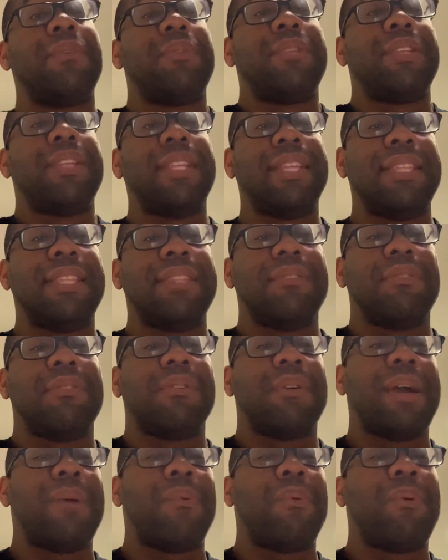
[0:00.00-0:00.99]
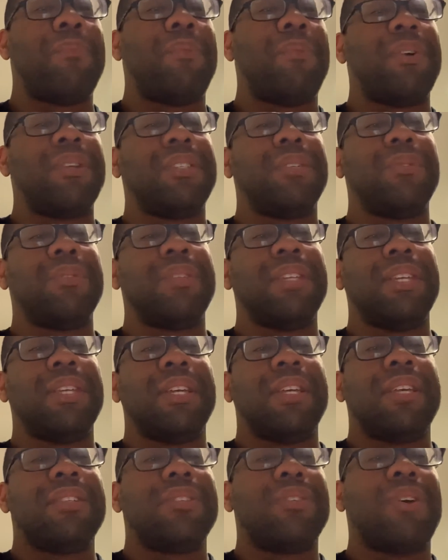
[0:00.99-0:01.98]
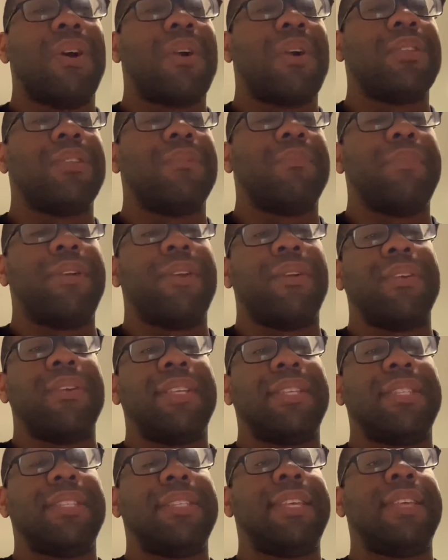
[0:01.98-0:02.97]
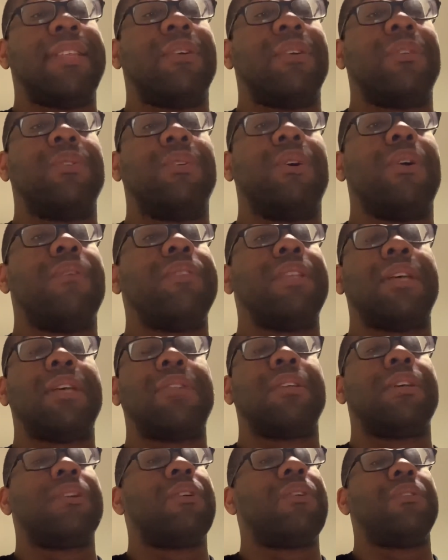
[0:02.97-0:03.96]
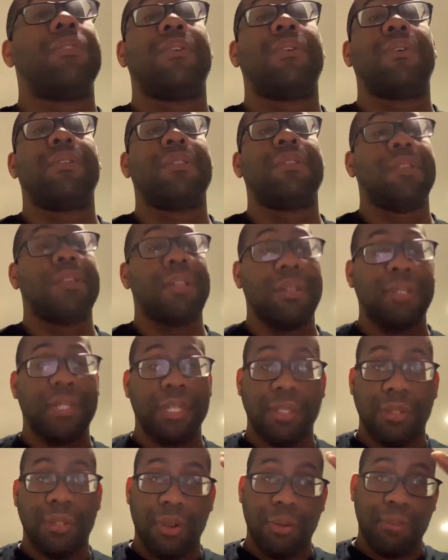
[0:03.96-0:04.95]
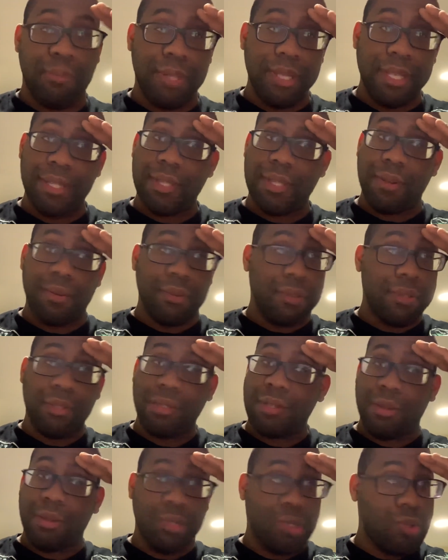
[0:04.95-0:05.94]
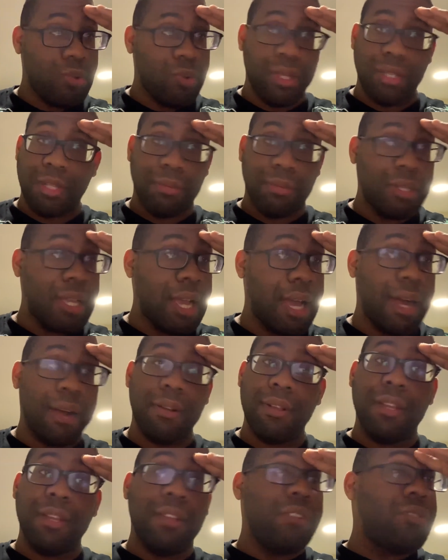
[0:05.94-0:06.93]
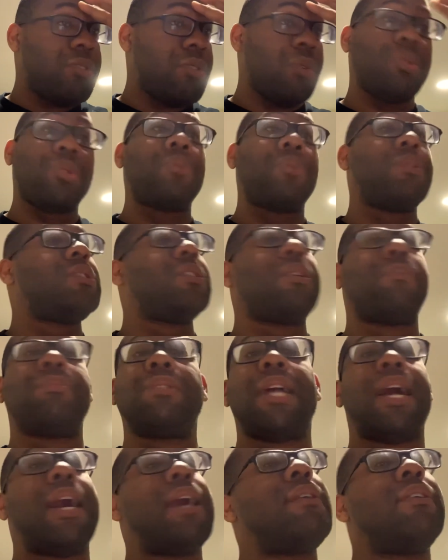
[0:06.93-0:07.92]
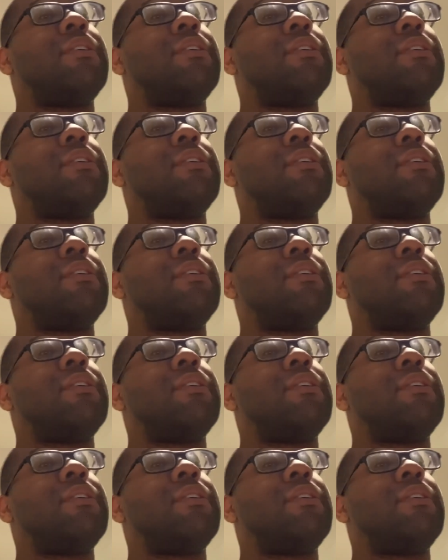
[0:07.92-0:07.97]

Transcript: at one point she was talking in the mirror, and she's getting all nervous. I was like, oh, Lord. I said, Dawn, please don't screw this up, child. Don't screw this up, child.